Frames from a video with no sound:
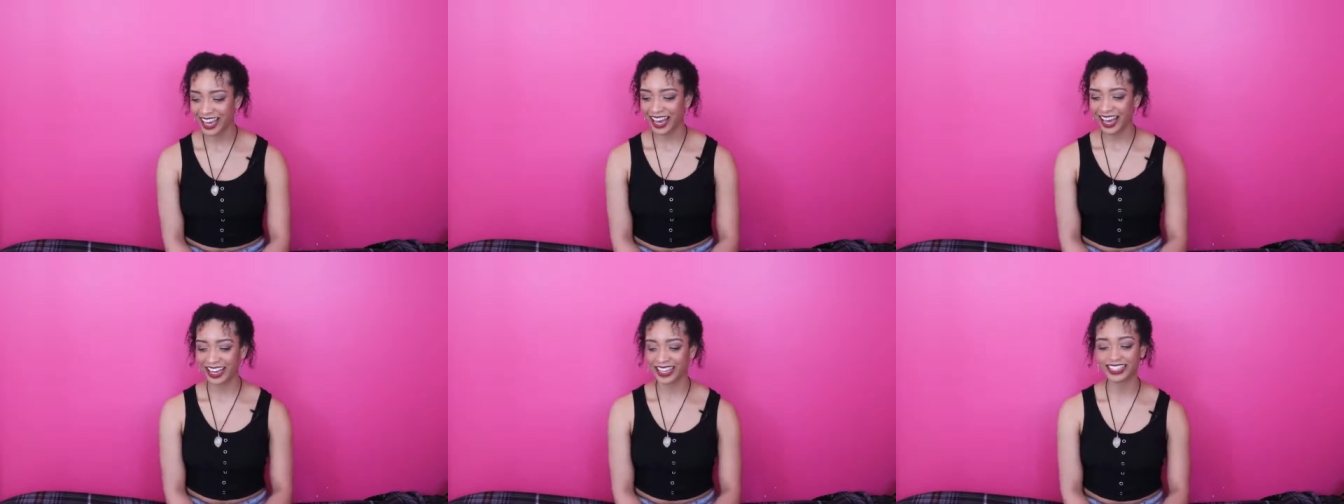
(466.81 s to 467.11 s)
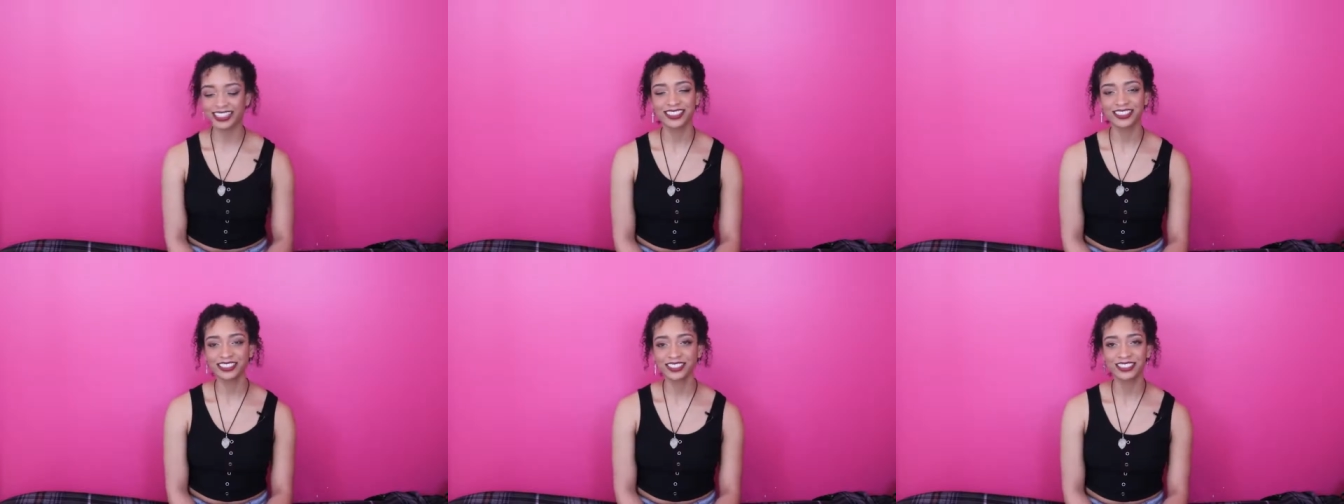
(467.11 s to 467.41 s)
I
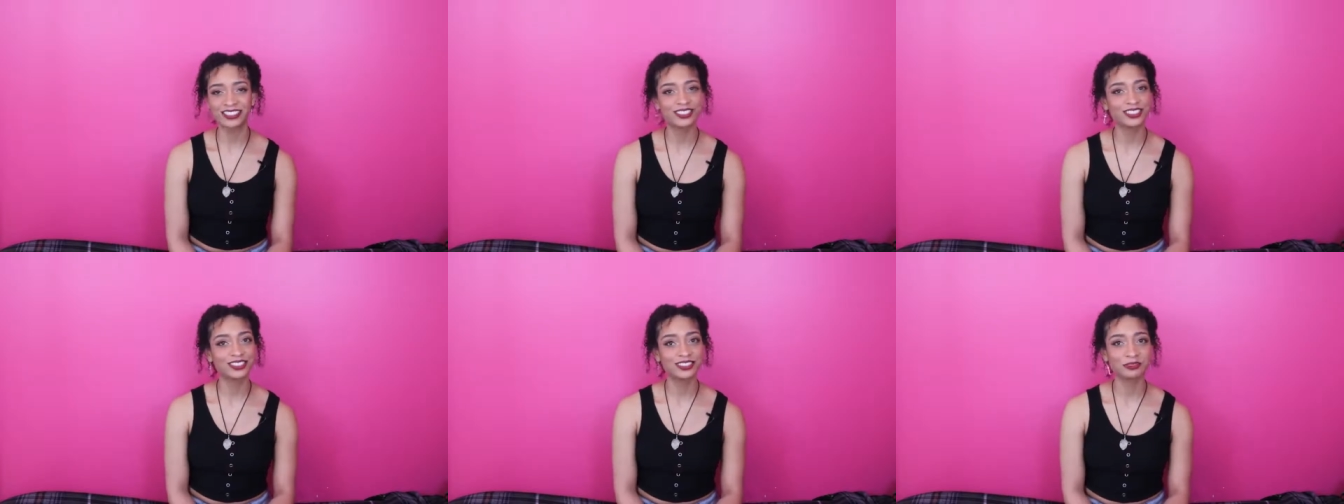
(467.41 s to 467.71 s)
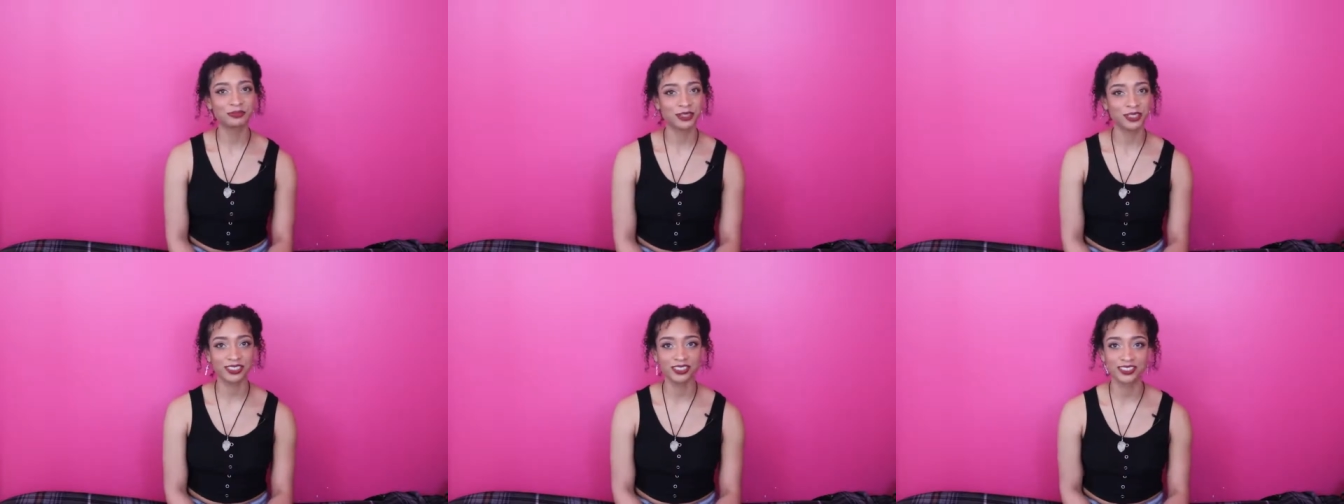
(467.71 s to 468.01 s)
can listen to
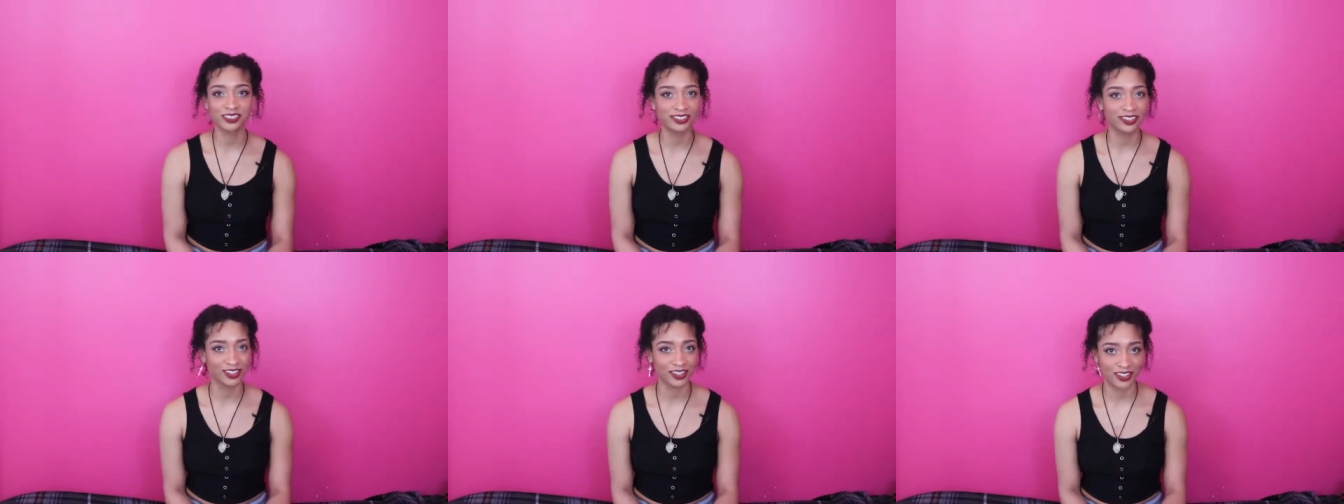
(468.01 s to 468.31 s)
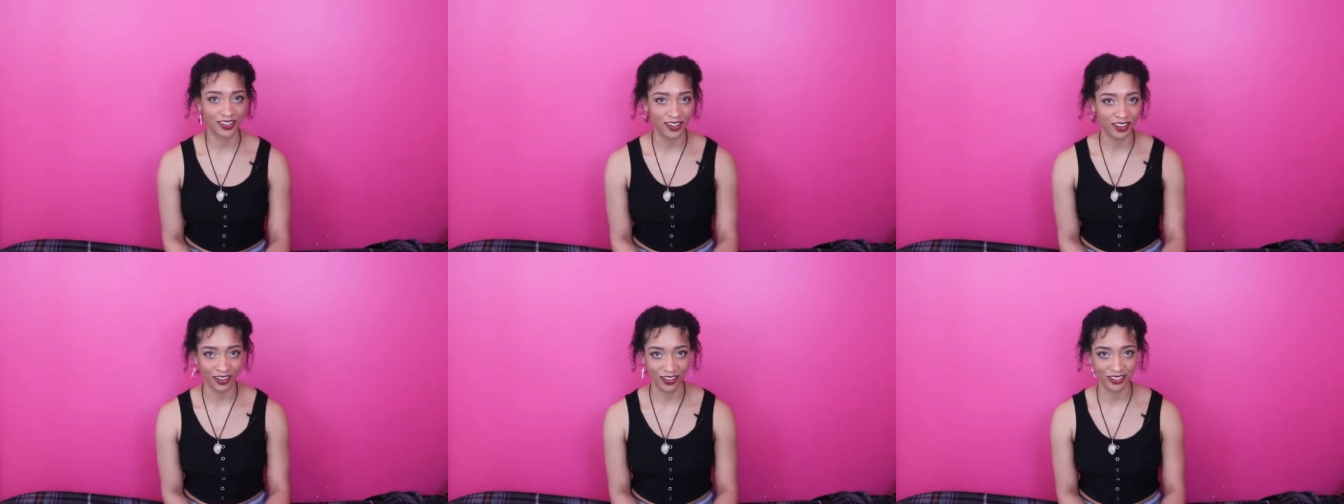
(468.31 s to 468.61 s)
this person
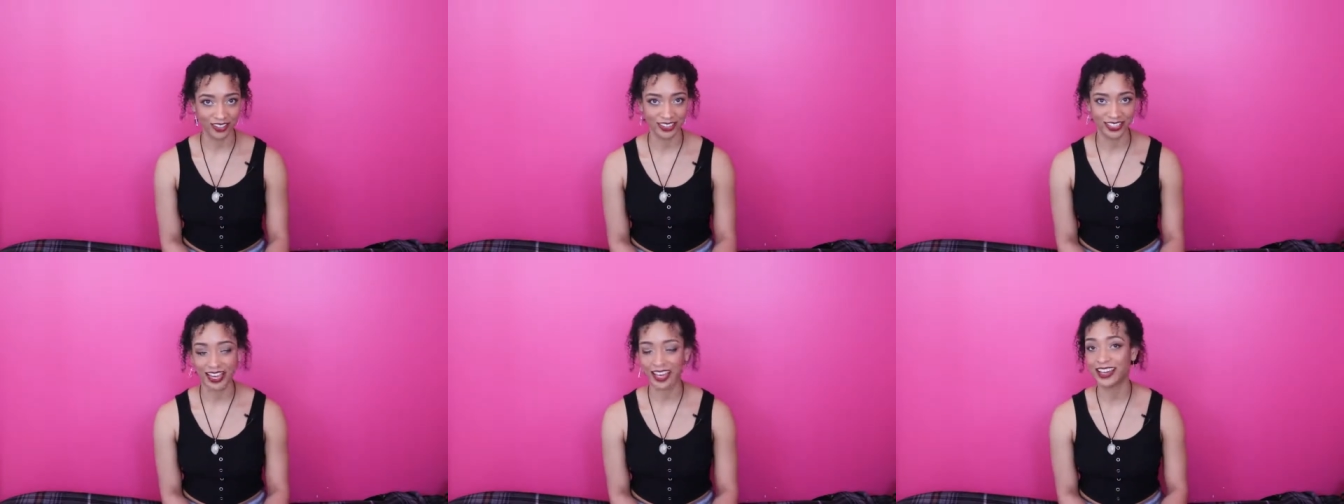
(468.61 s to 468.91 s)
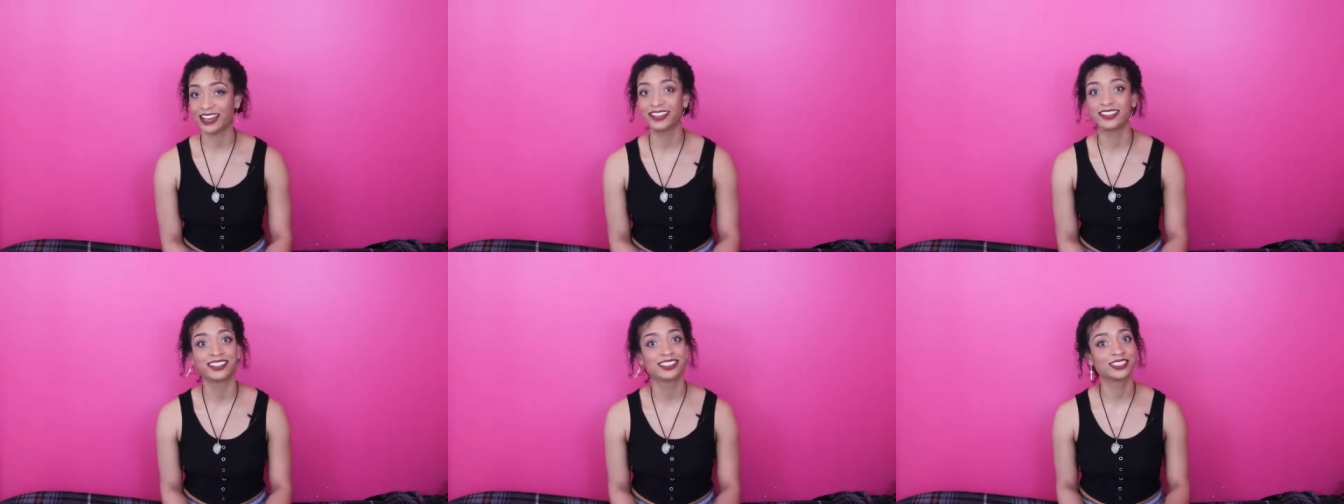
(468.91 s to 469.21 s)
talk all
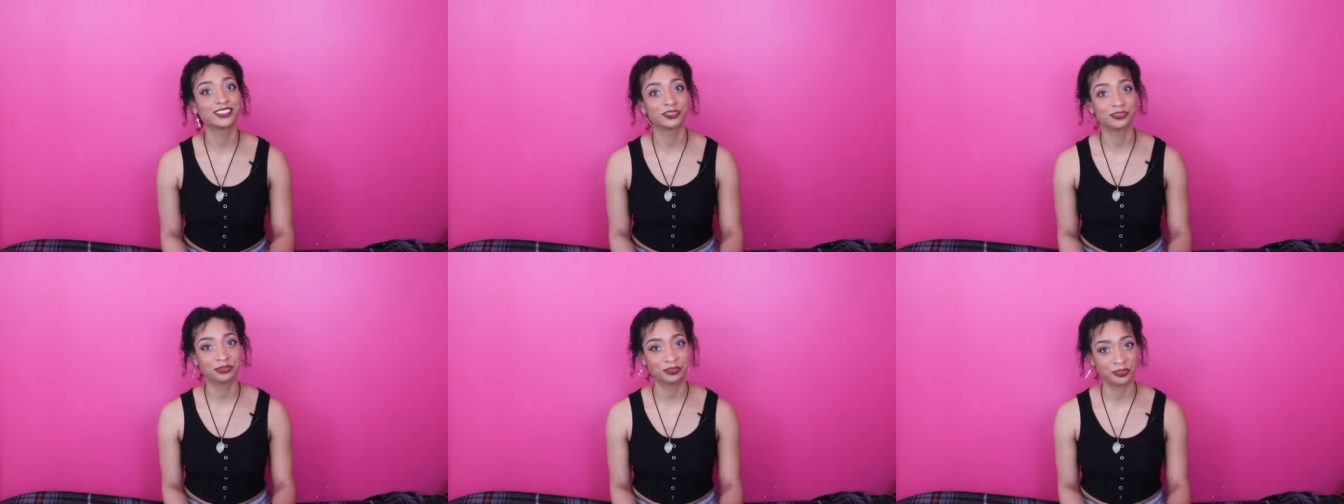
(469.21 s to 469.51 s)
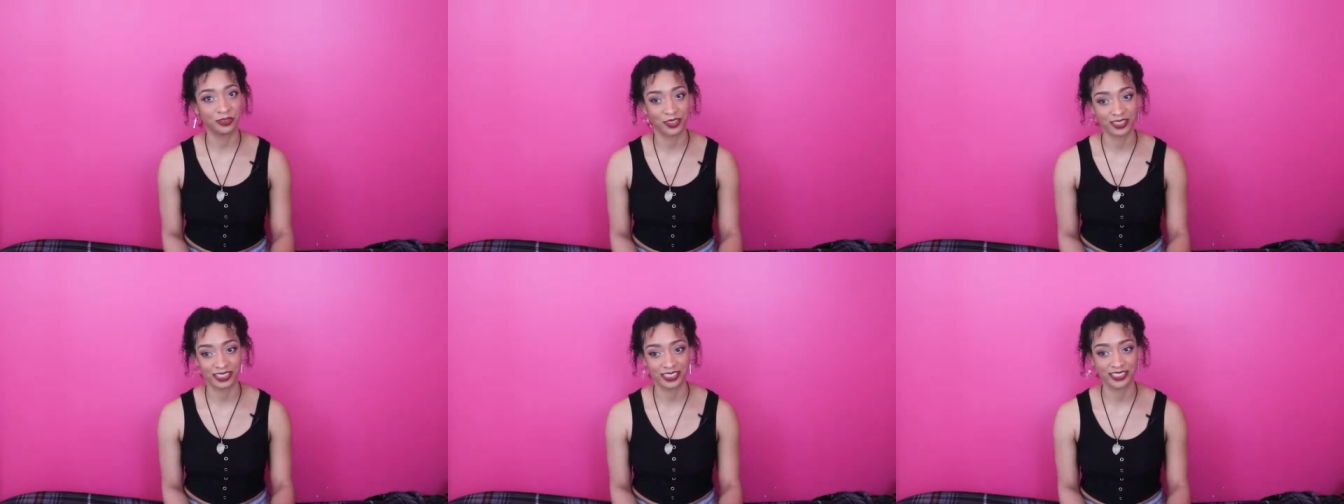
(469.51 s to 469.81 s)
day and it's
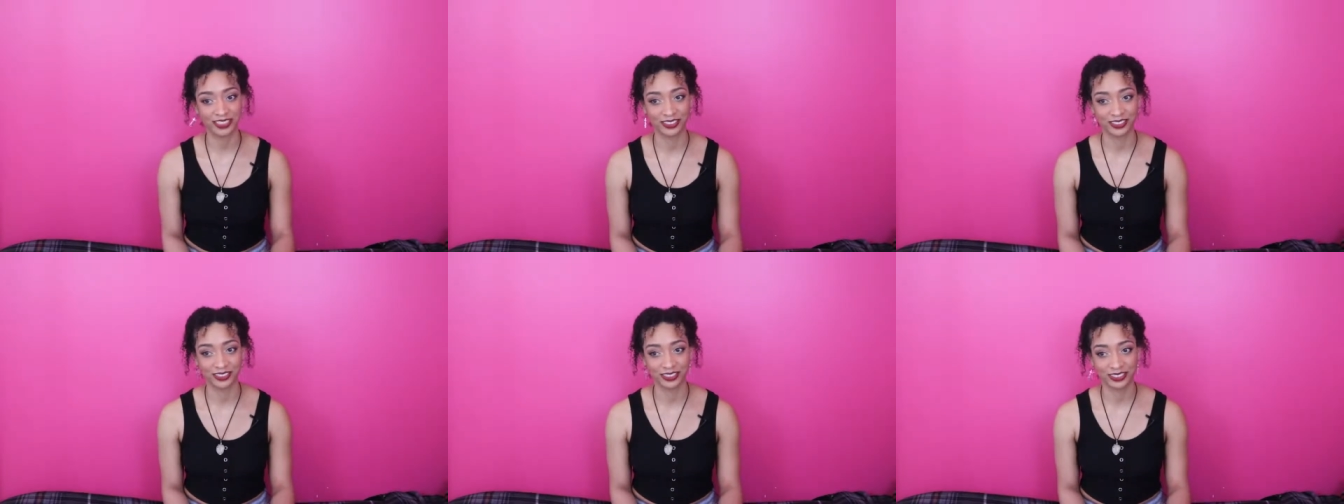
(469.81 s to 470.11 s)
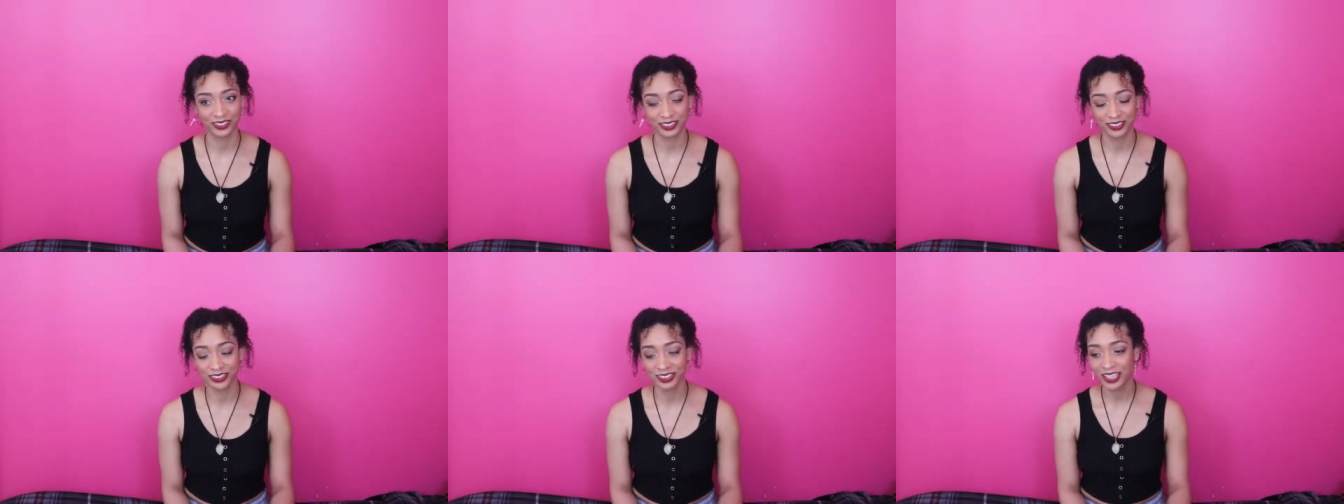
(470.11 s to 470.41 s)

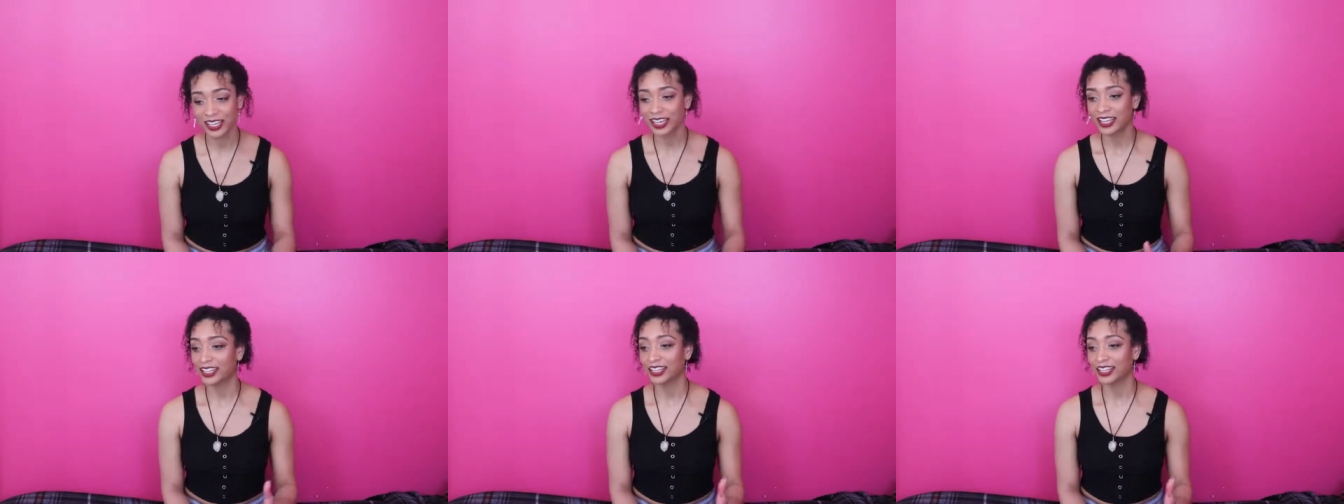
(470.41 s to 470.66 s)
wonderful.